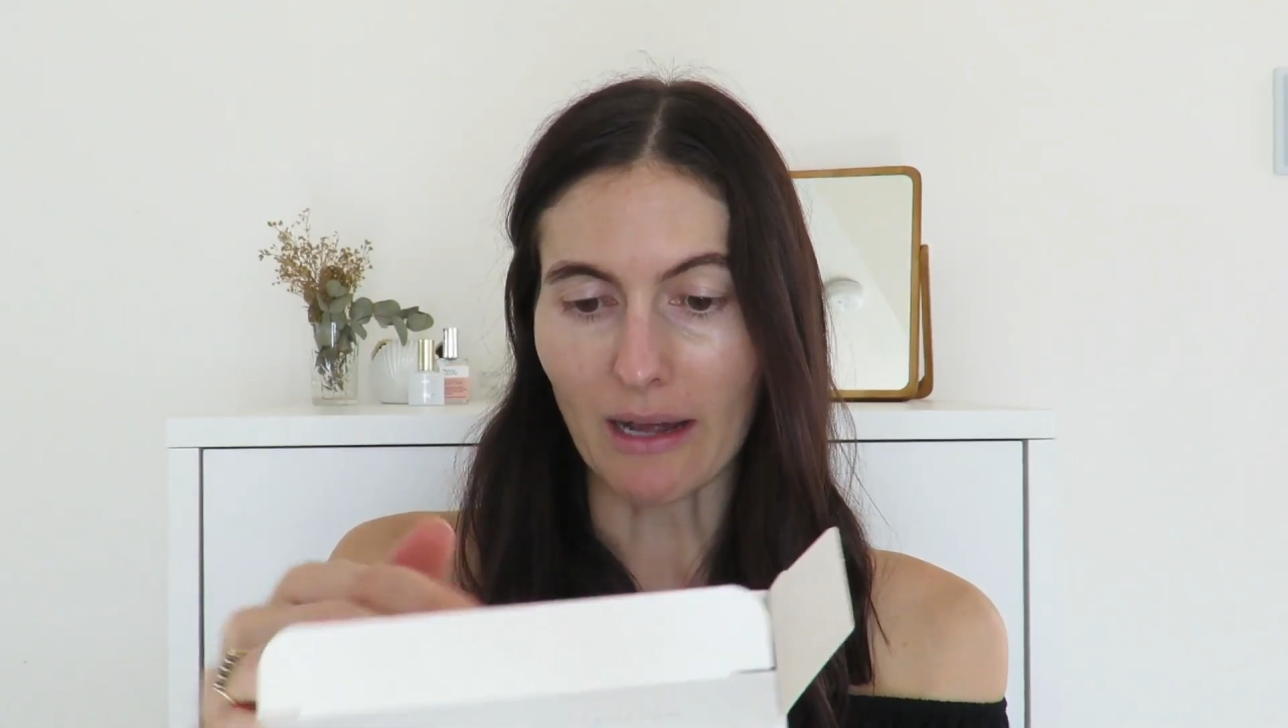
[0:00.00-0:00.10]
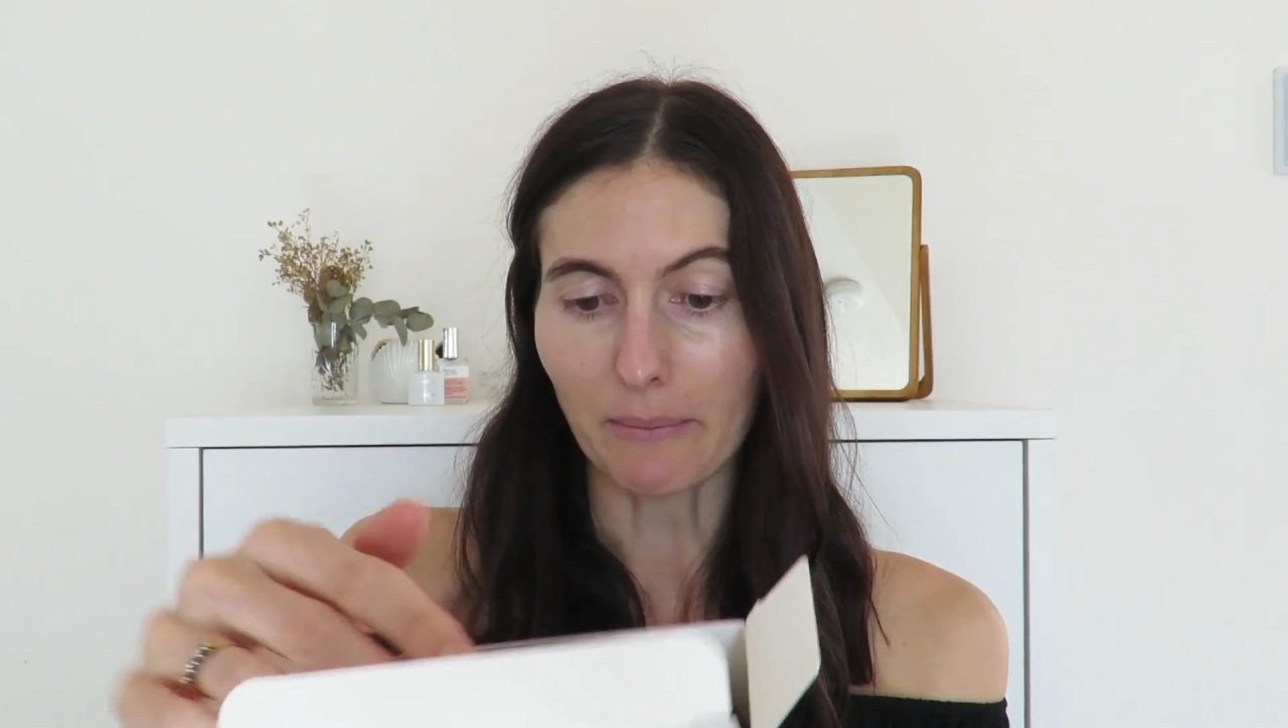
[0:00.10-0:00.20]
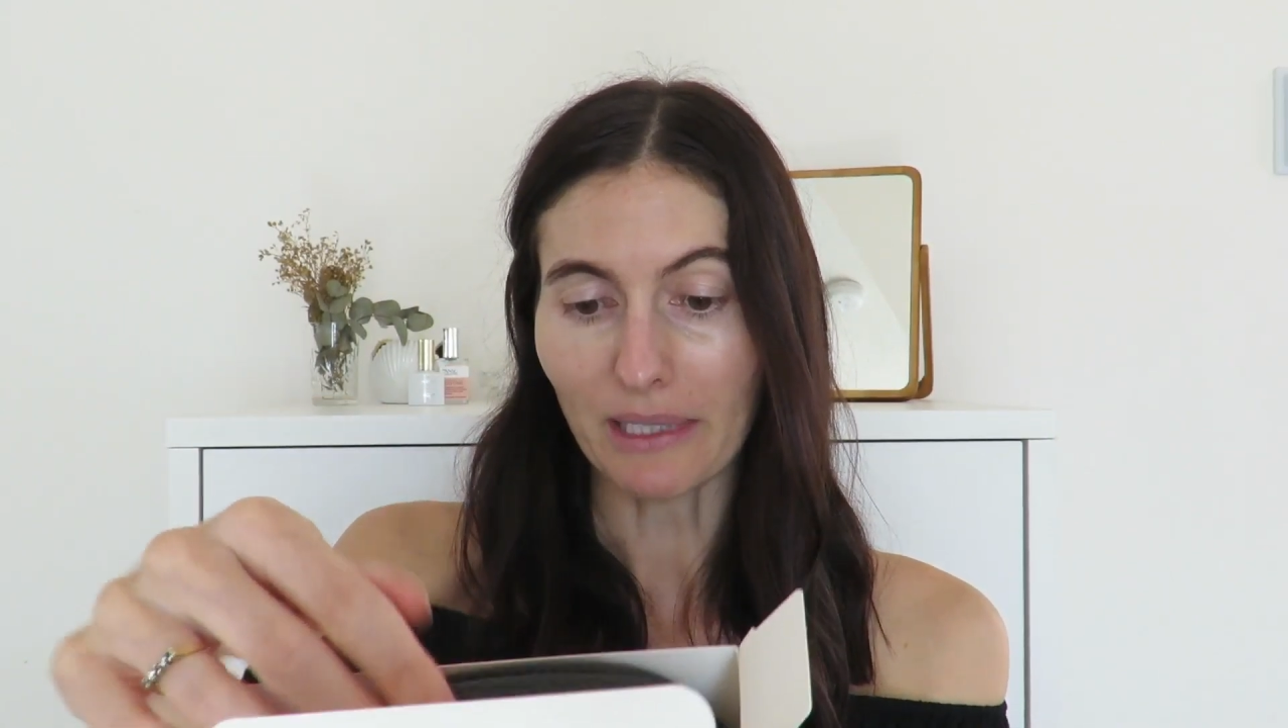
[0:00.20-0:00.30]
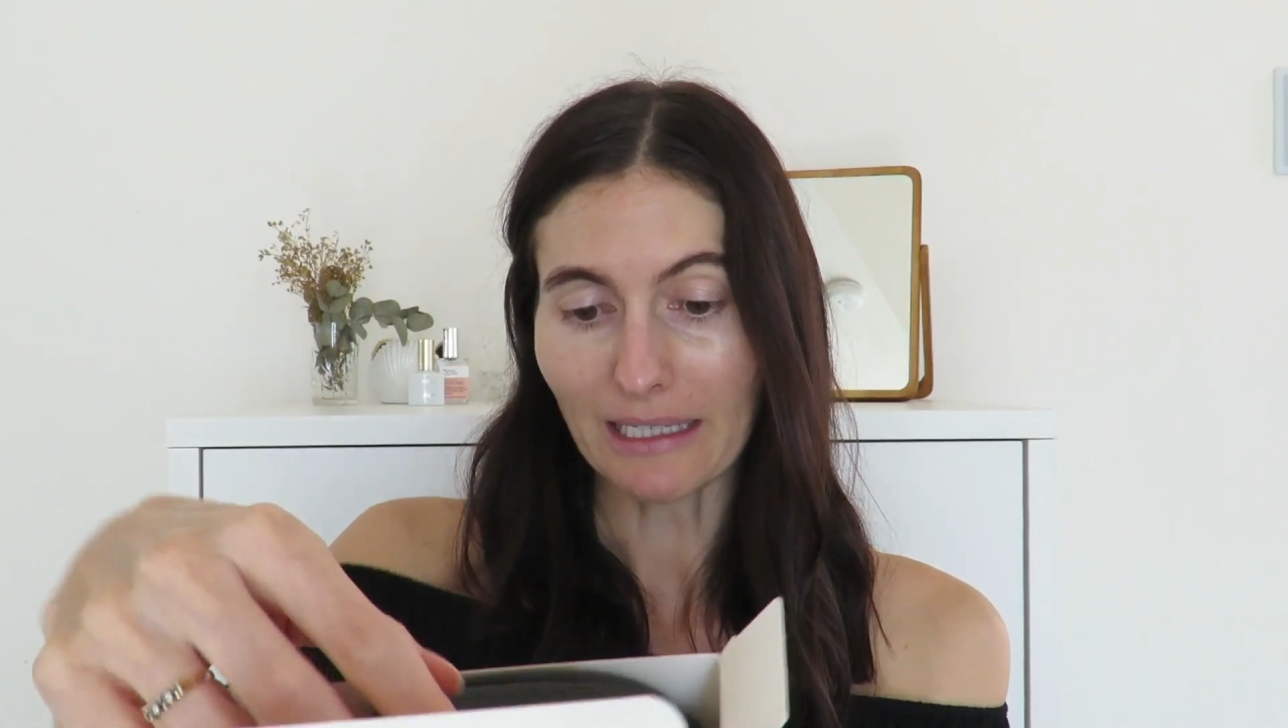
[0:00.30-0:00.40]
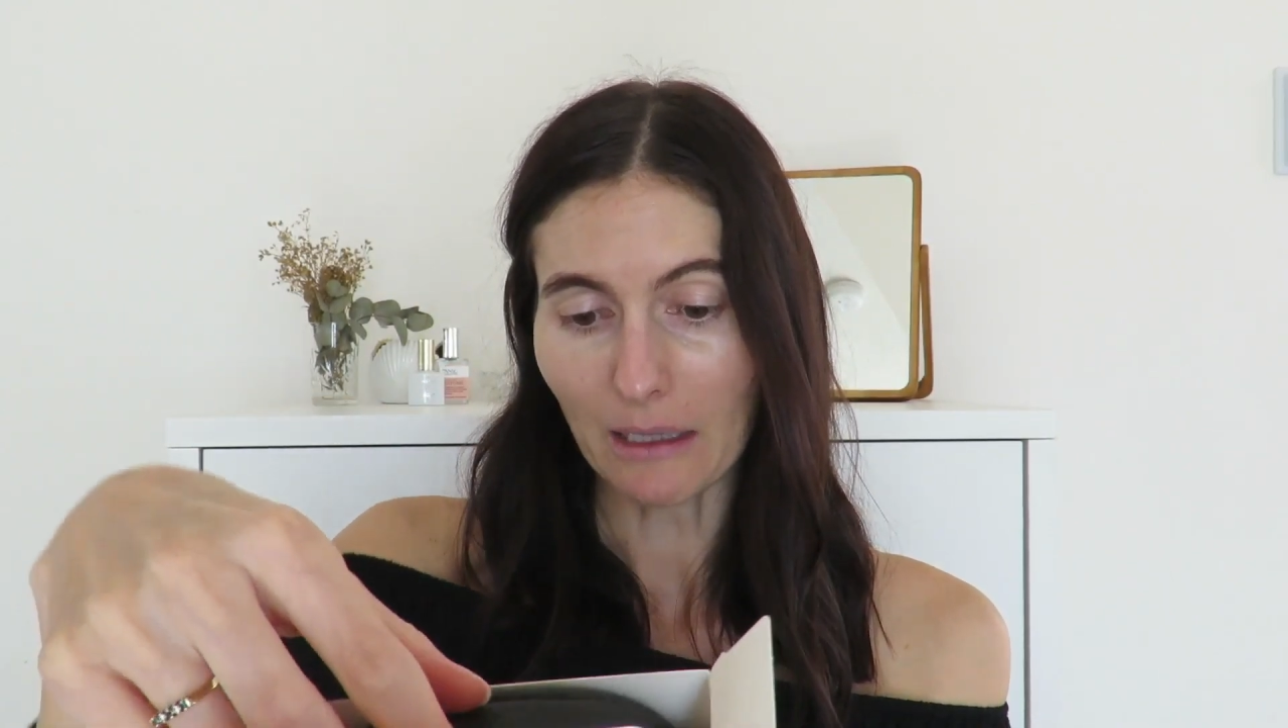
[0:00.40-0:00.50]
eye
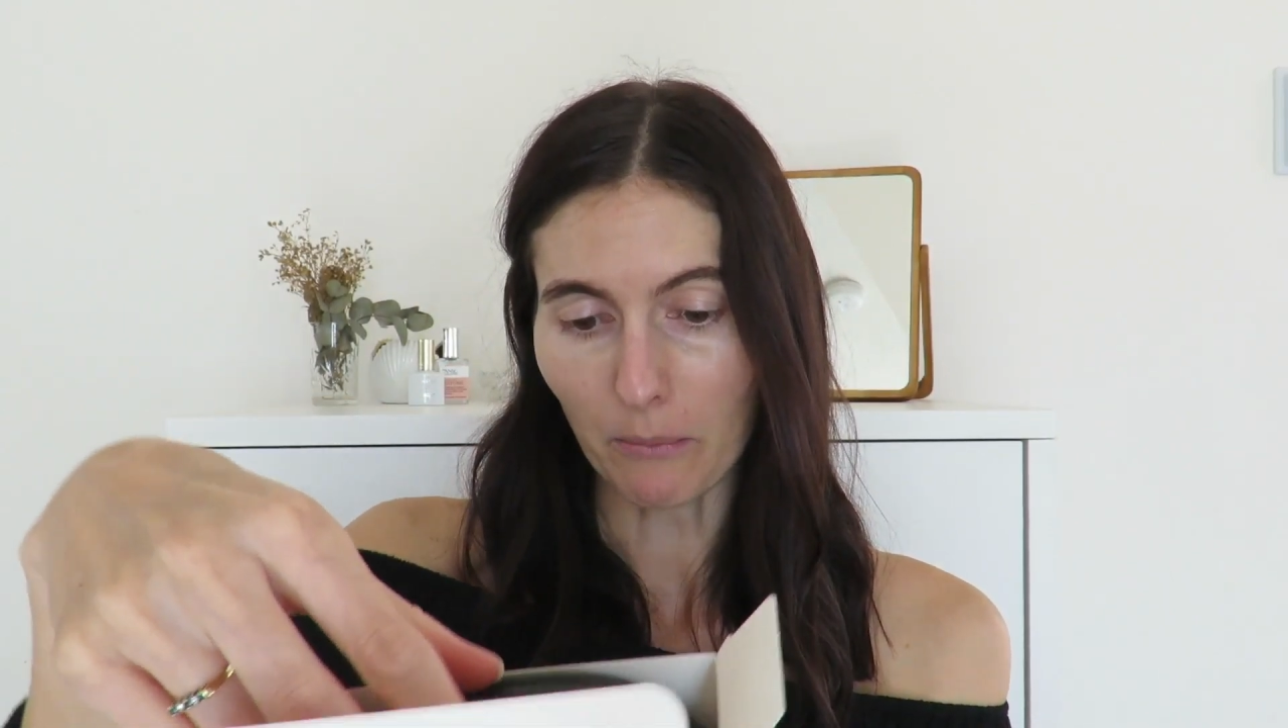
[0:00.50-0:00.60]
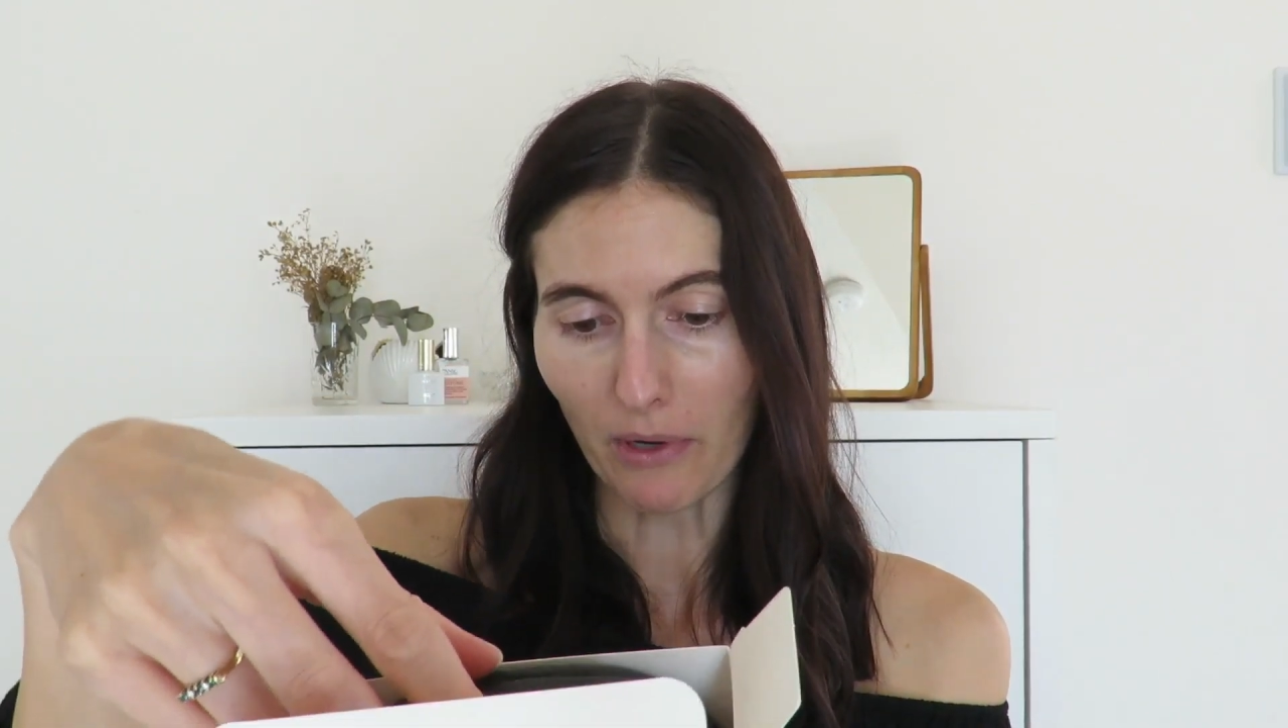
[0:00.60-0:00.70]
blending